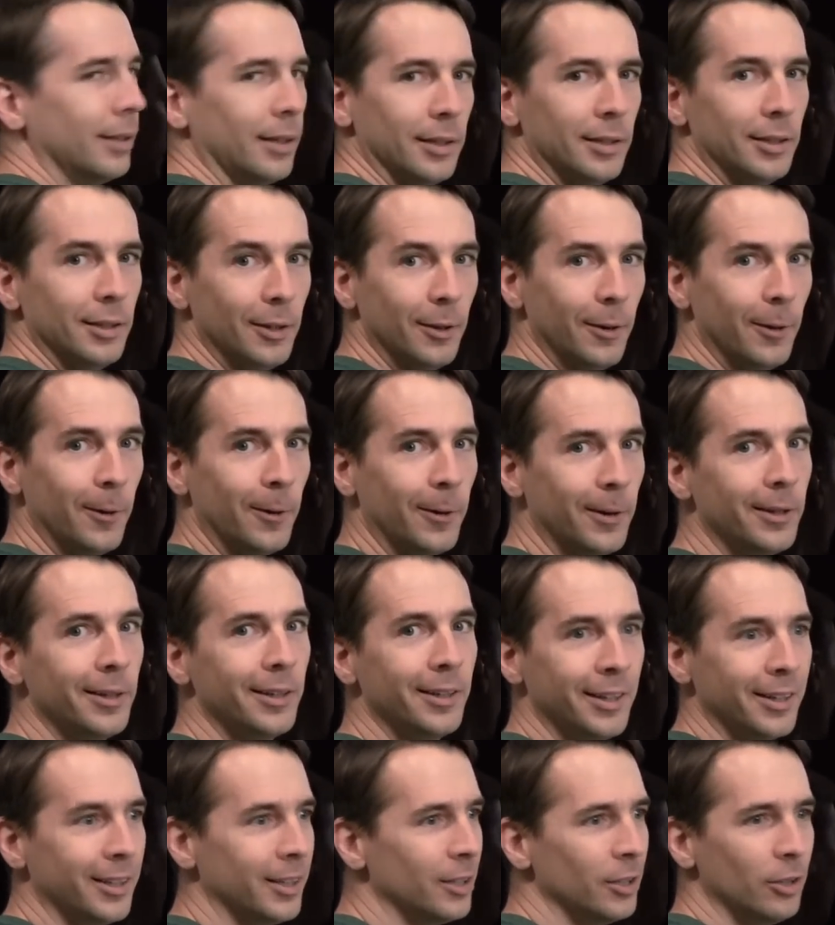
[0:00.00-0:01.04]
Hey, you know,
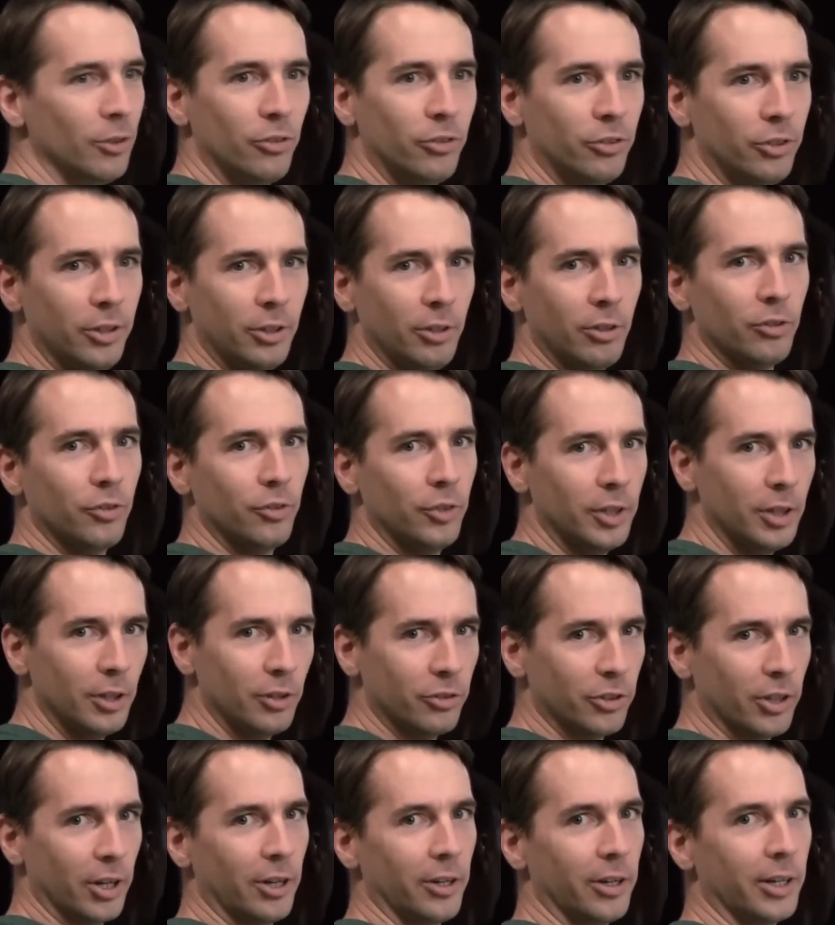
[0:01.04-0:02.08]
you see those
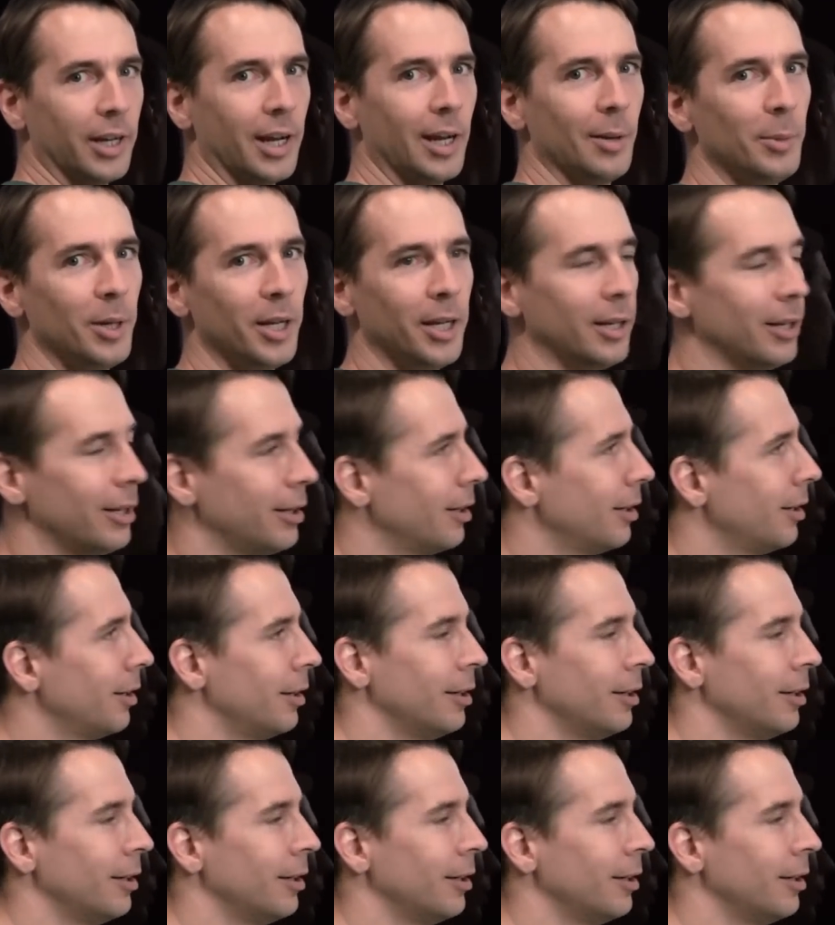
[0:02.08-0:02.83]
videos that other guy made?